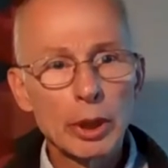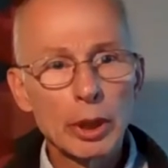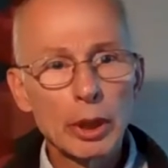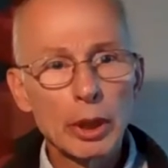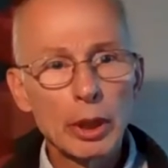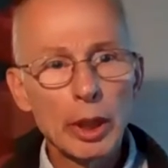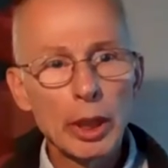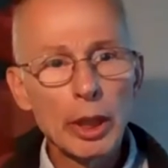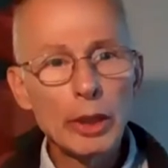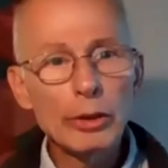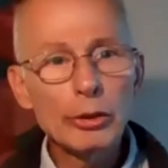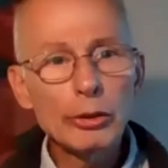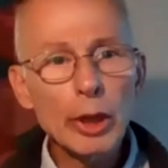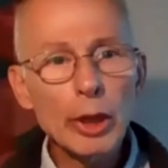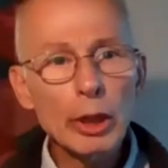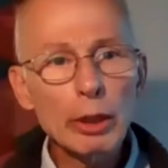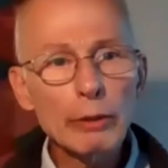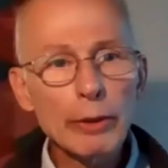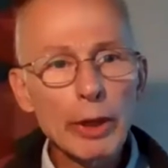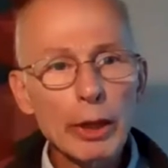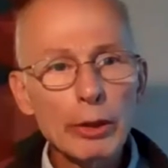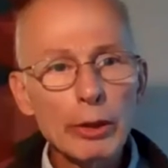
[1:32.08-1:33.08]
Instead
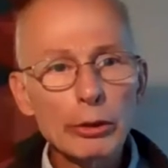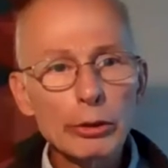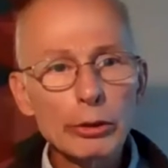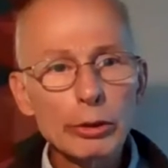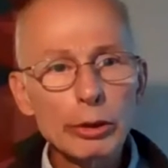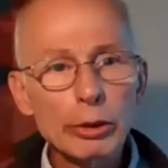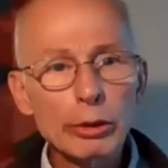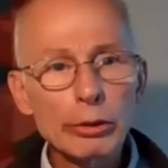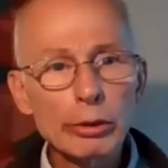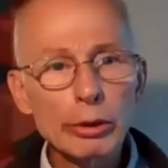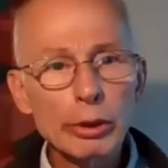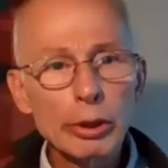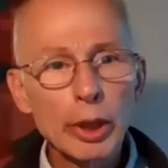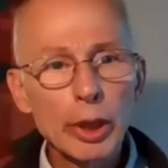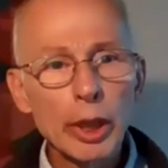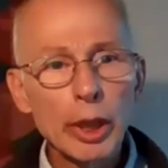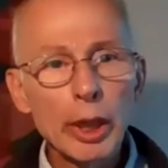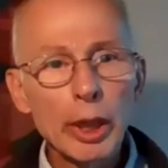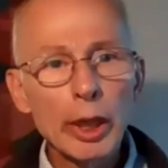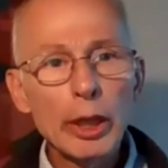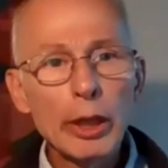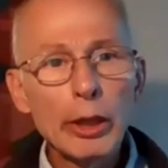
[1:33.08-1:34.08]
of answers,
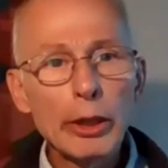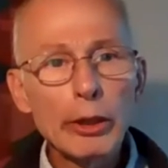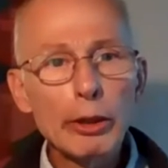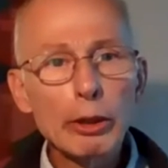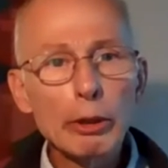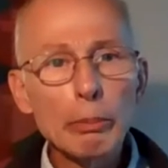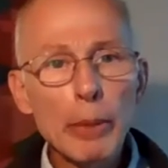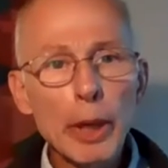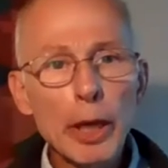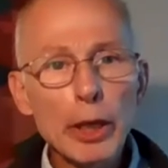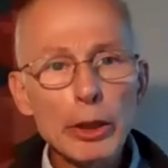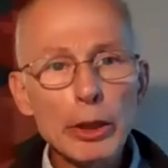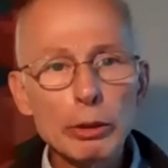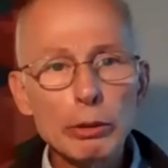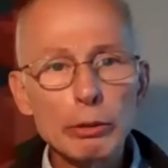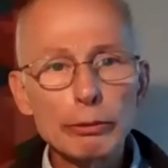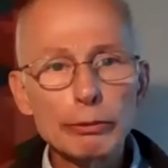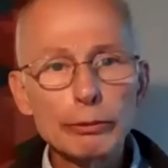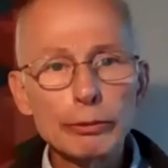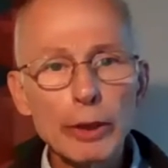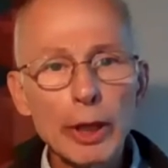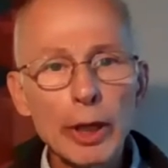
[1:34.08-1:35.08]
here may you
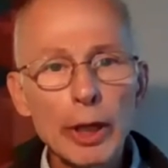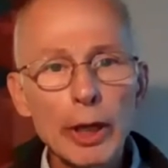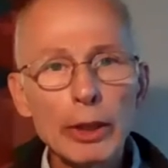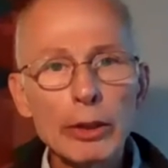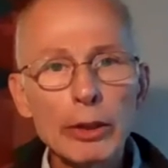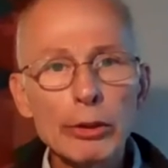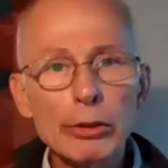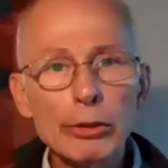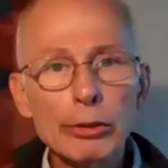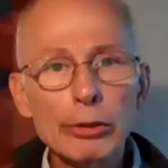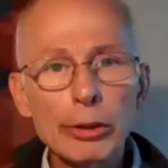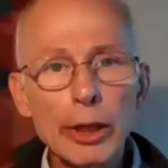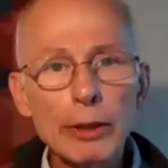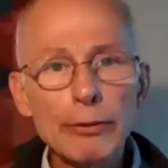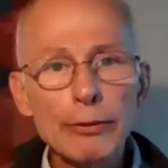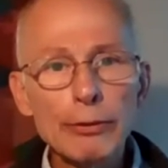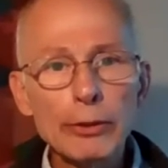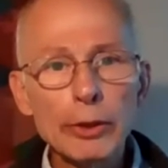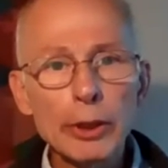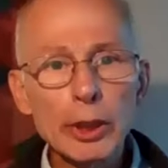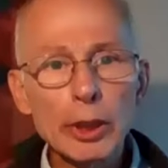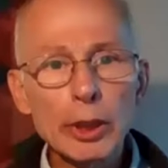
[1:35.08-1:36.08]
find
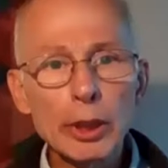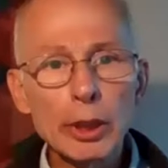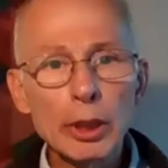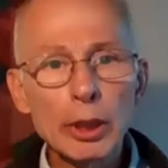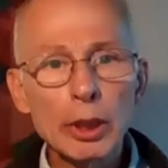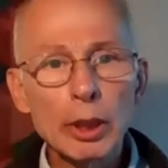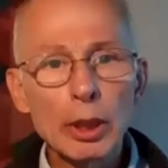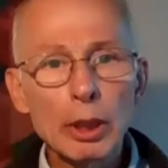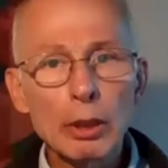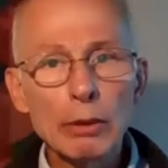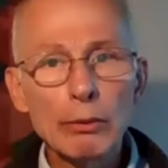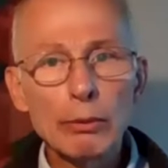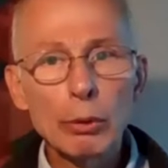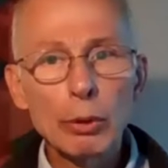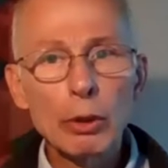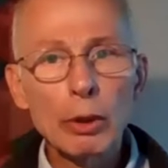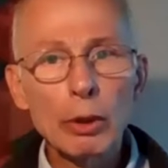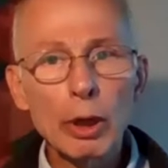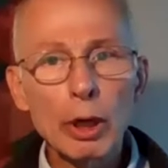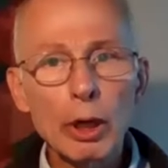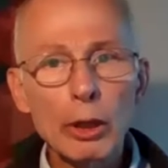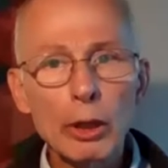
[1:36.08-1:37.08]
safety
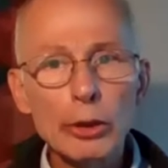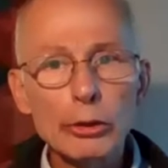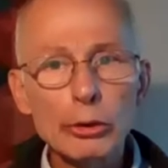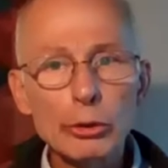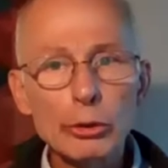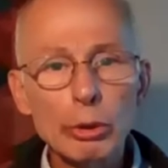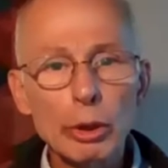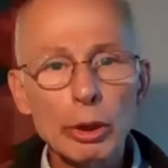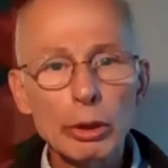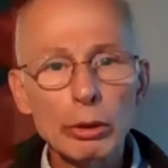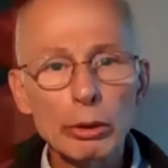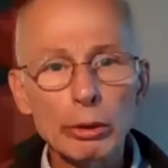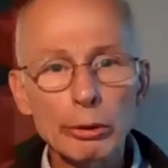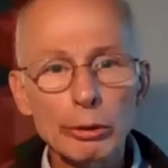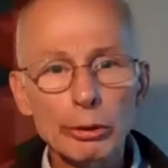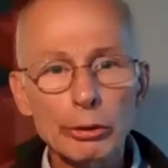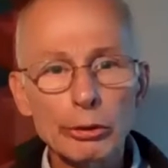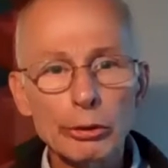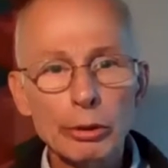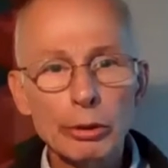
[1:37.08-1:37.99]
for our struggles.